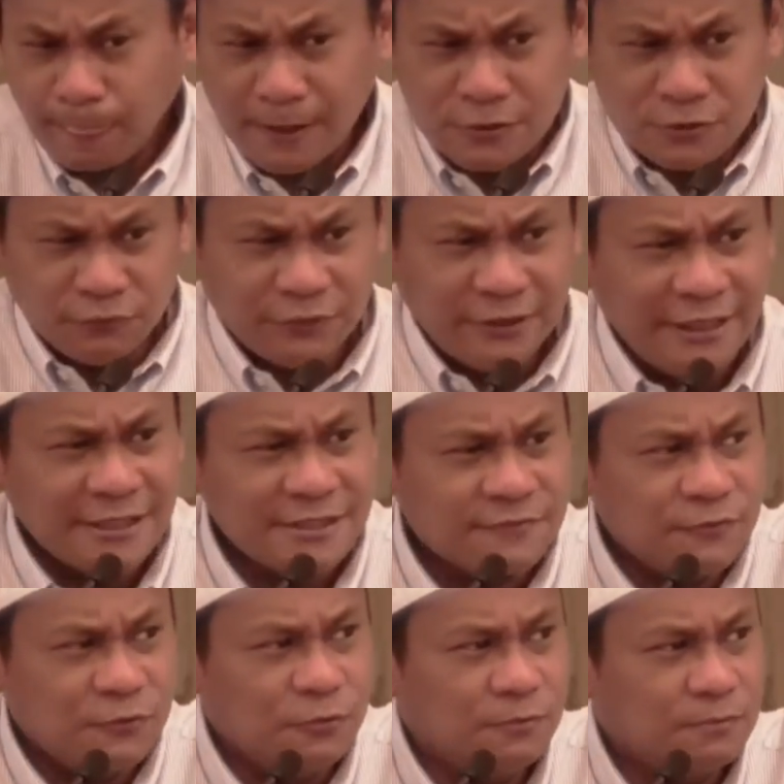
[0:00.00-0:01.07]
So for the
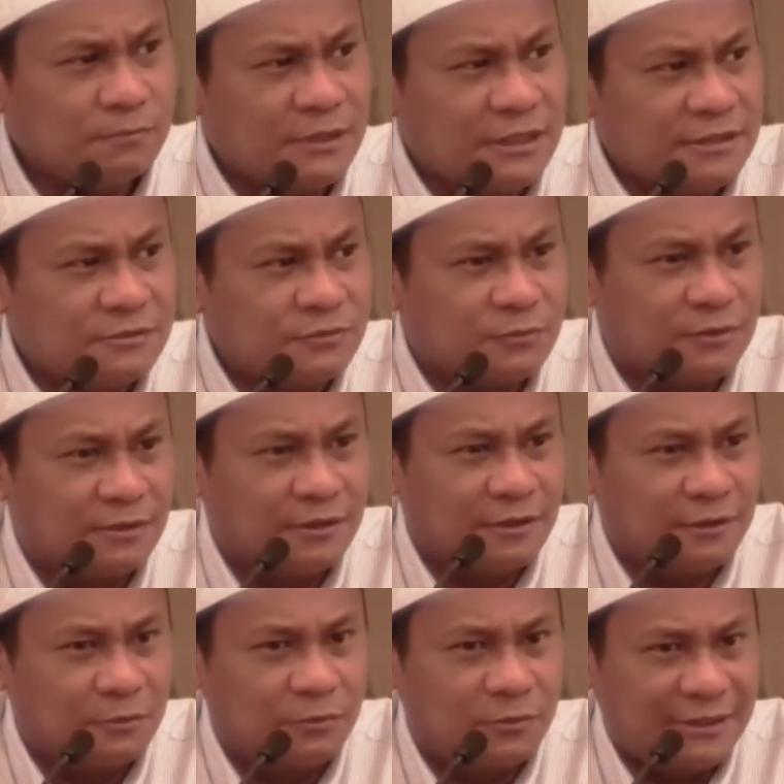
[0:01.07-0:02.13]
last few months,
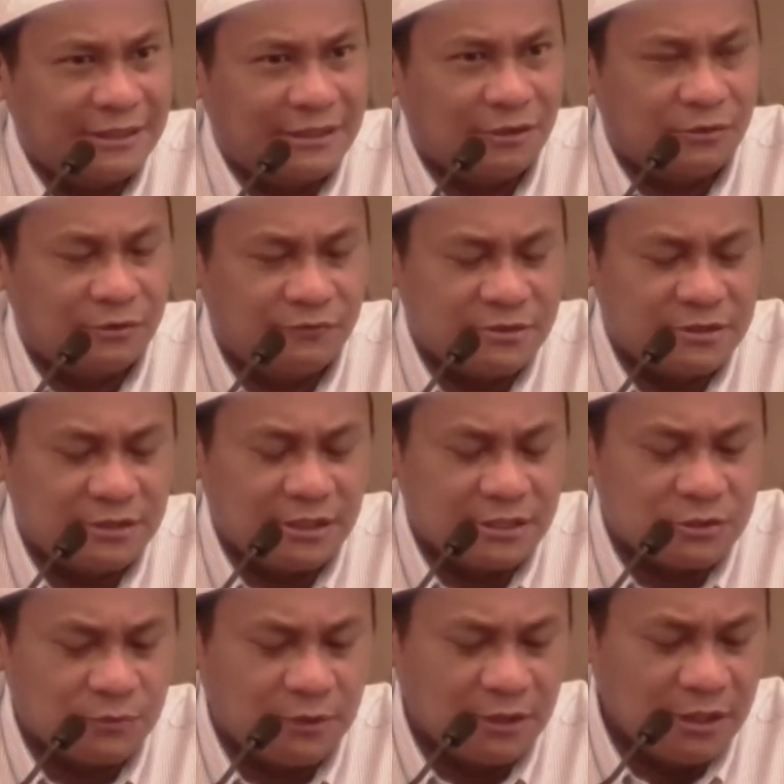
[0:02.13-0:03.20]
we did our revision
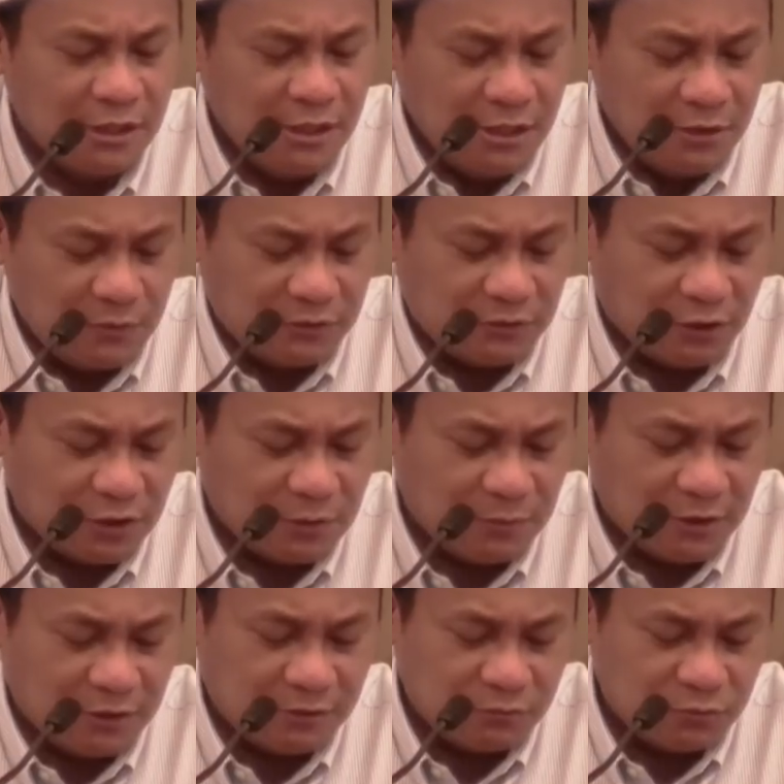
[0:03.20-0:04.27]
last week. We talked
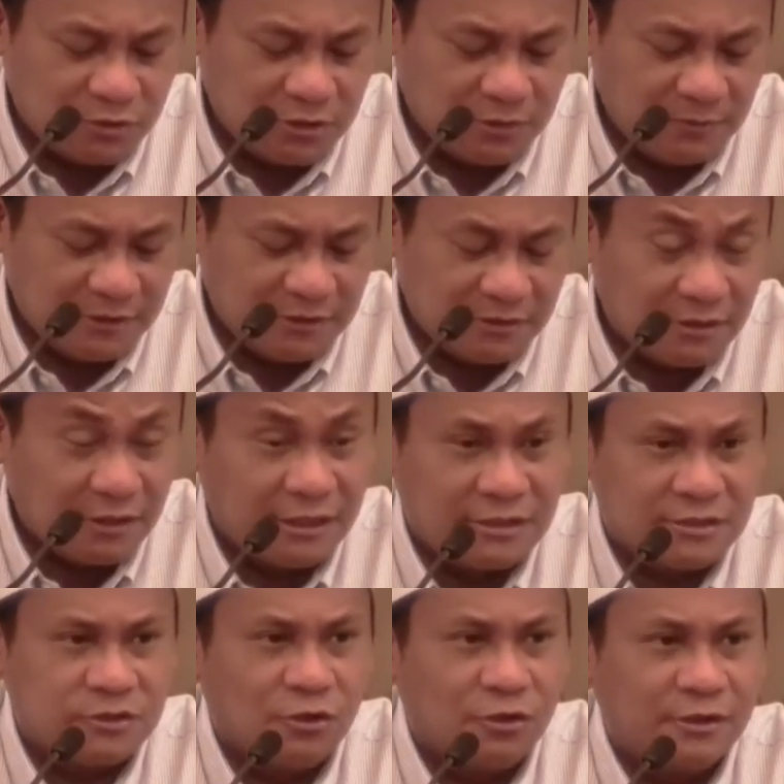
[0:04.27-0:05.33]
about the Muslim and
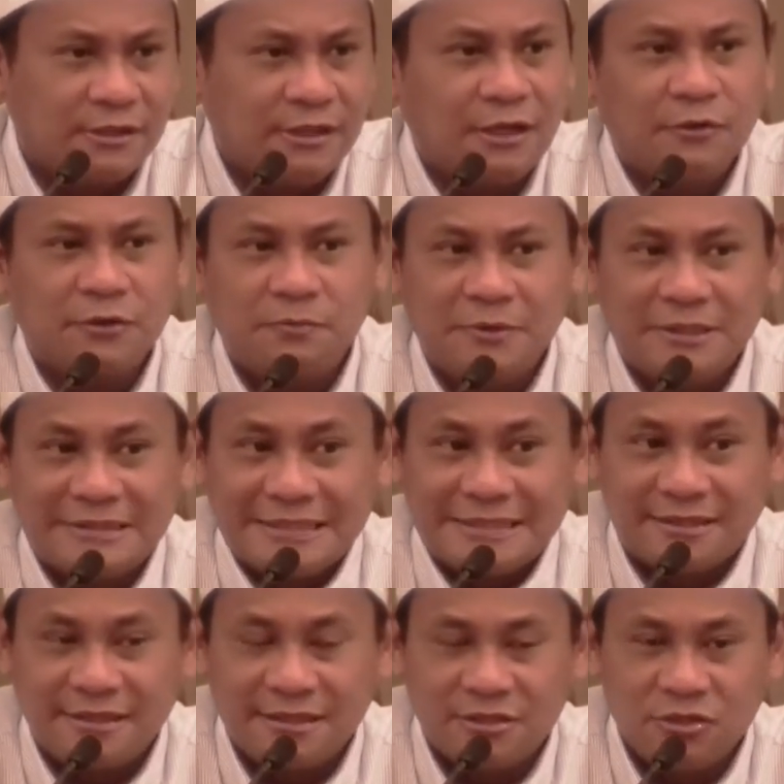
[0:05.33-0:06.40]
his Lord and how he builds
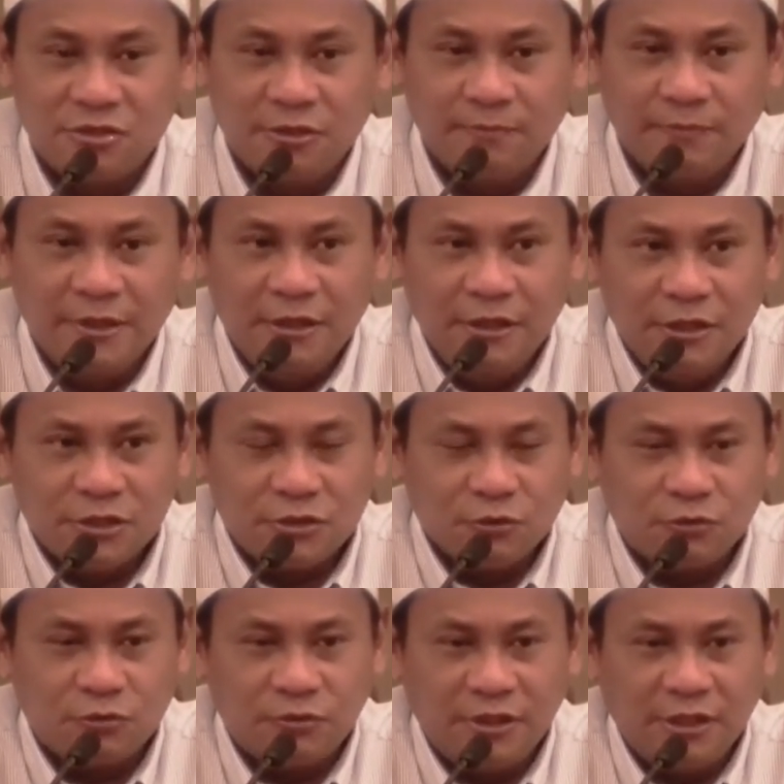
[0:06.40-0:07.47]
his relationship.
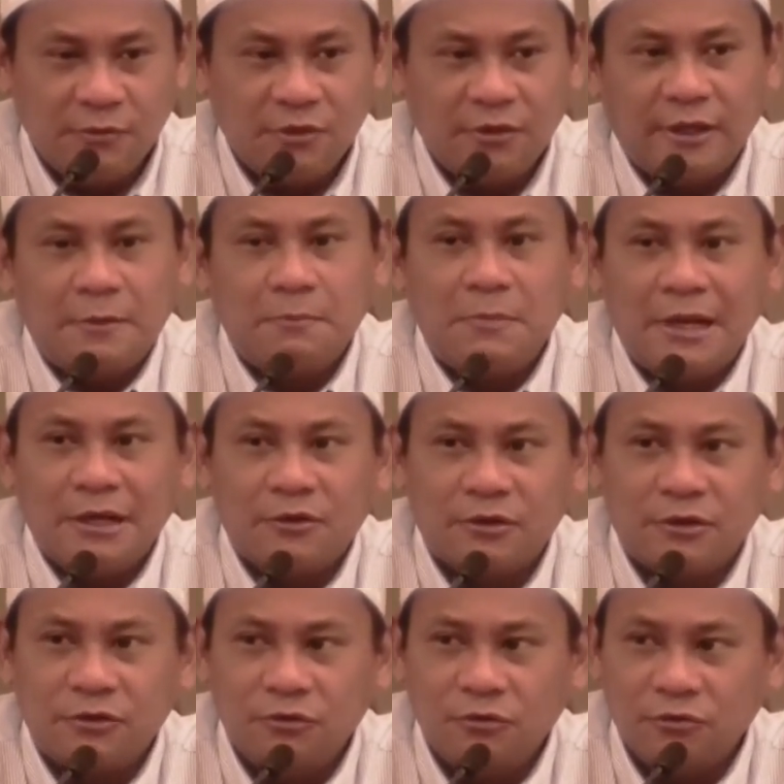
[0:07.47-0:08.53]
So today we're going to embark
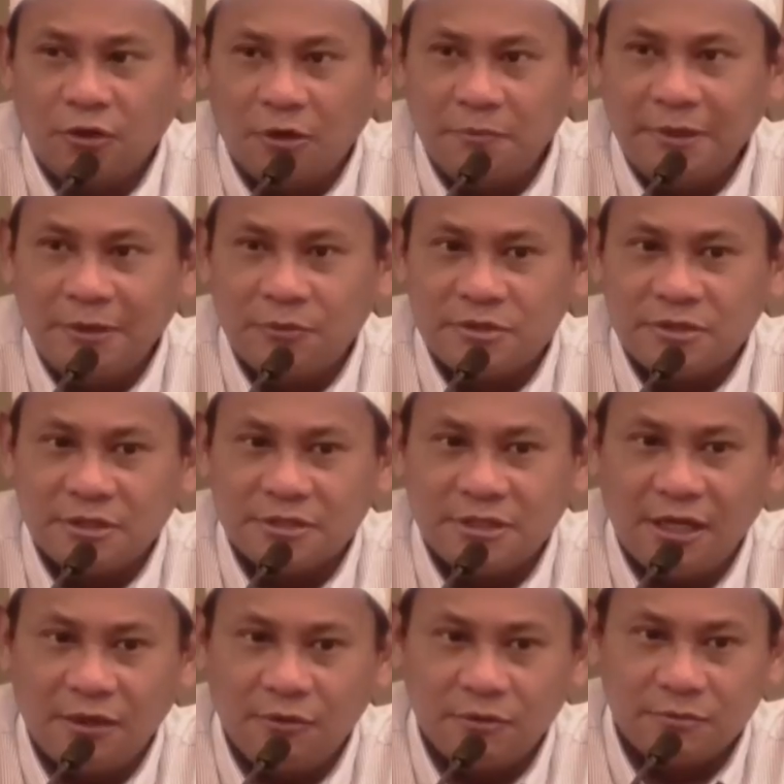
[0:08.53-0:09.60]
on a new topic, which is
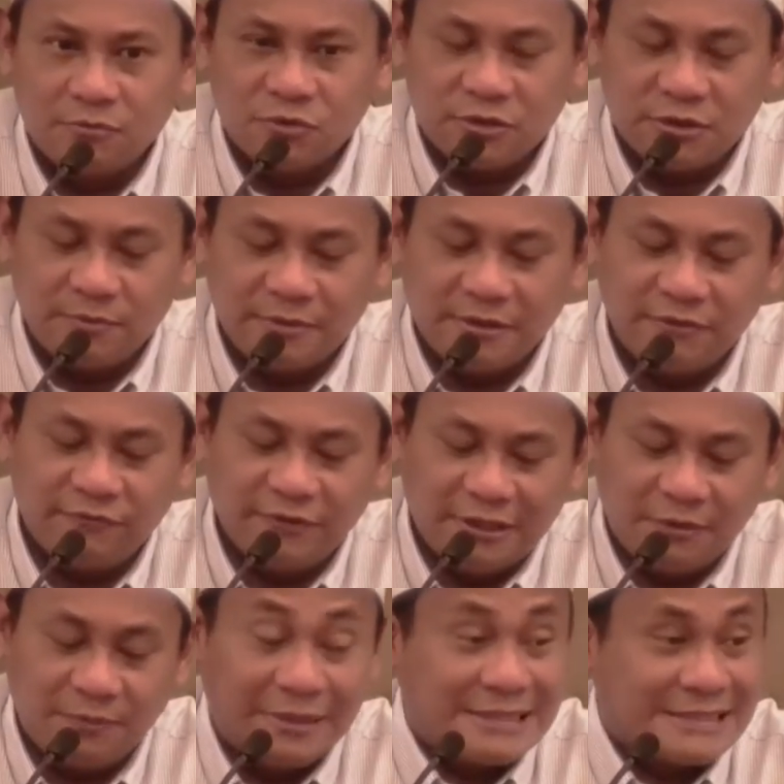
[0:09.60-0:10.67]
how a Muslim
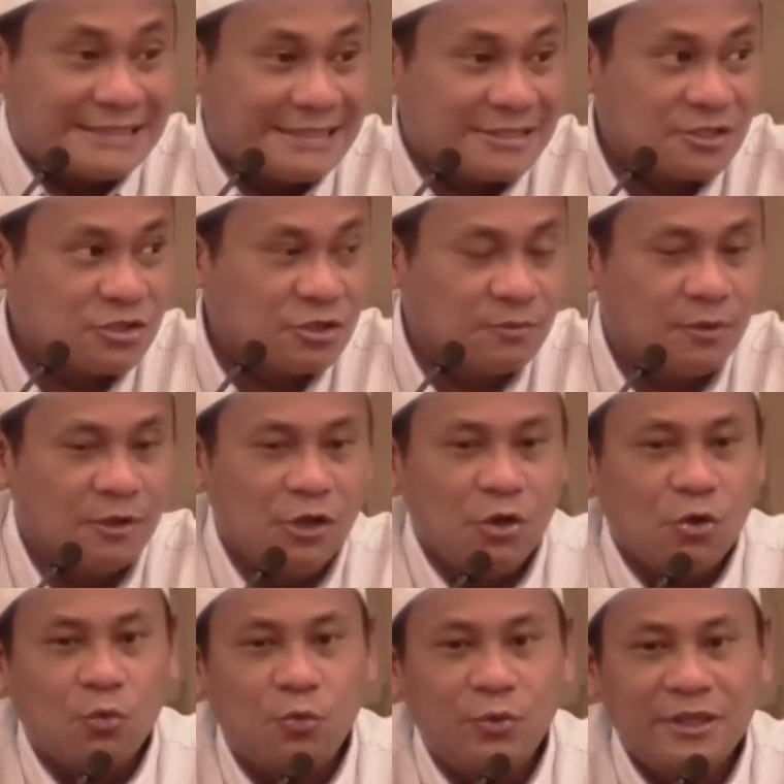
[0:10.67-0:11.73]
develops his relationship
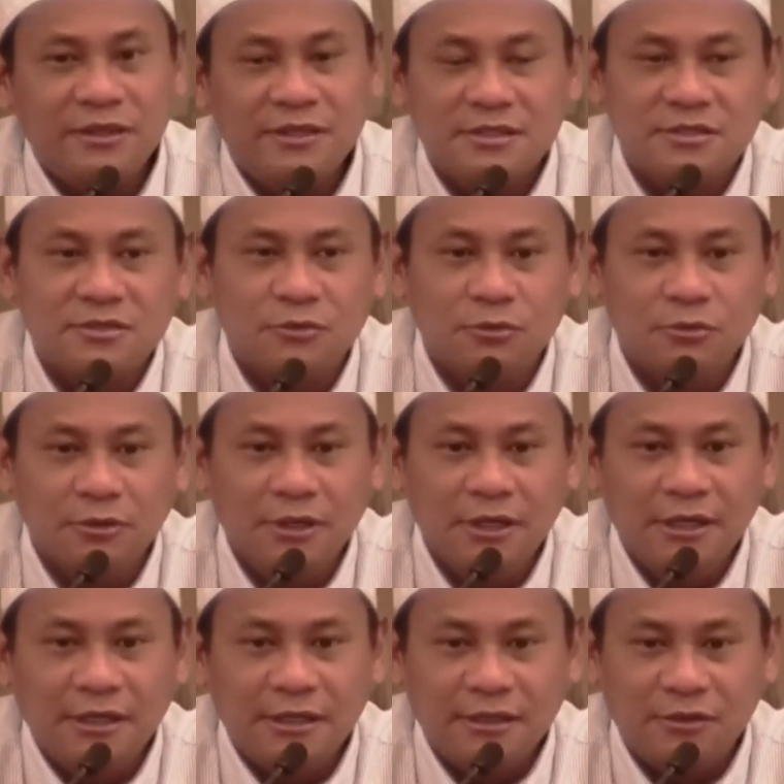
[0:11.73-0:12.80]
with his soul
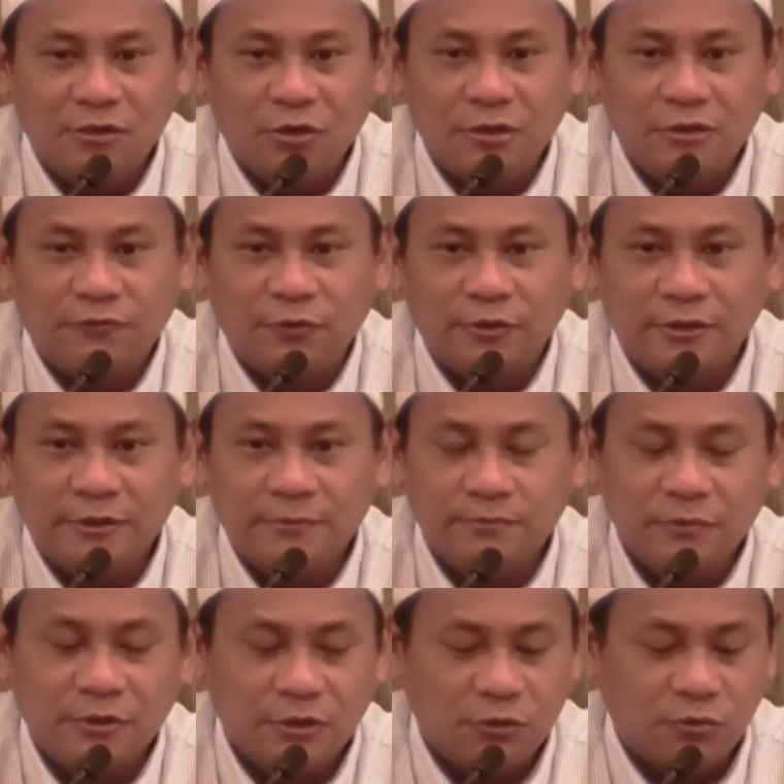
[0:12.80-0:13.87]
in order for
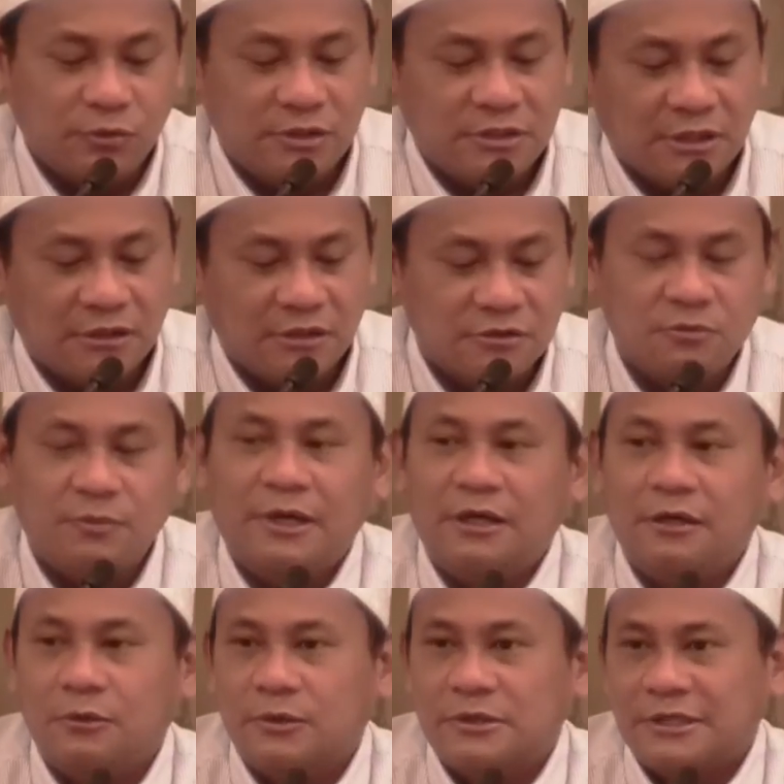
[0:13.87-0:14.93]
him to reach Allah
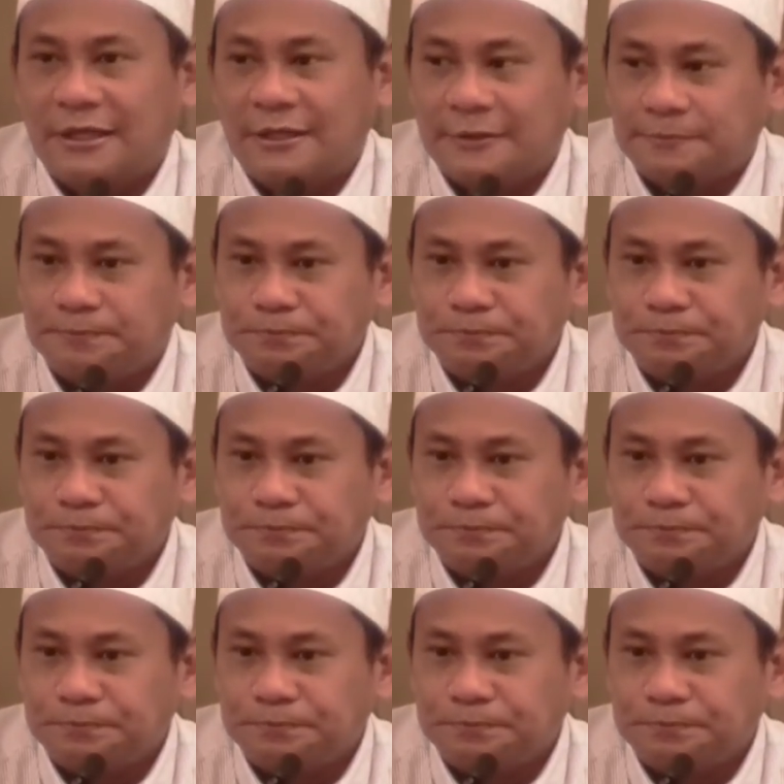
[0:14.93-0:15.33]
subhanahu wa ta'ala.